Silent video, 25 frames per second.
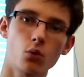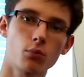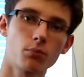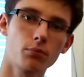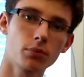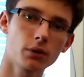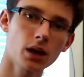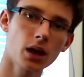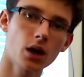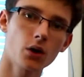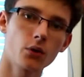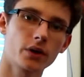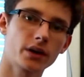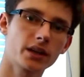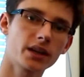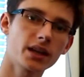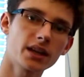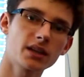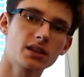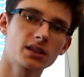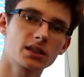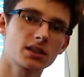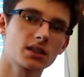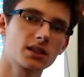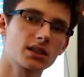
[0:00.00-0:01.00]
blow
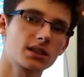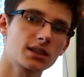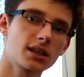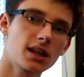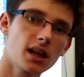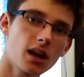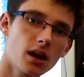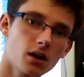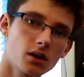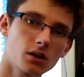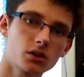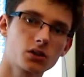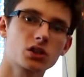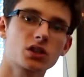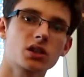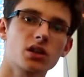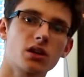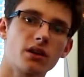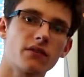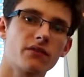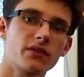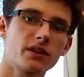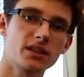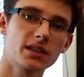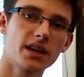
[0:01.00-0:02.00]
against this large
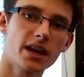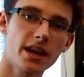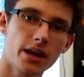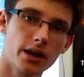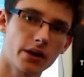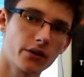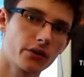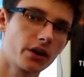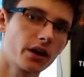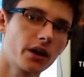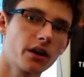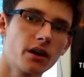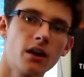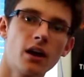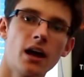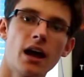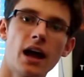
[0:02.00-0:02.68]
surface area